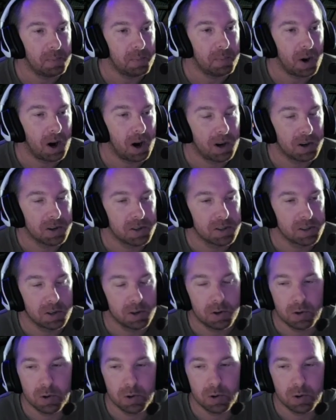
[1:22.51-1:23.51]

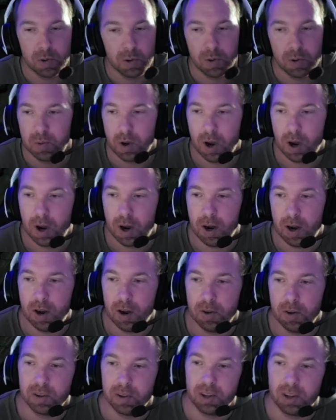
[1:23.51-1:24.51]
Also,
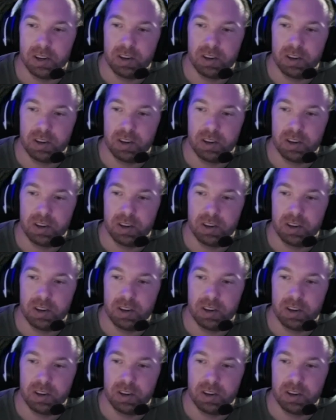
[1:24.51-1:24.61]
link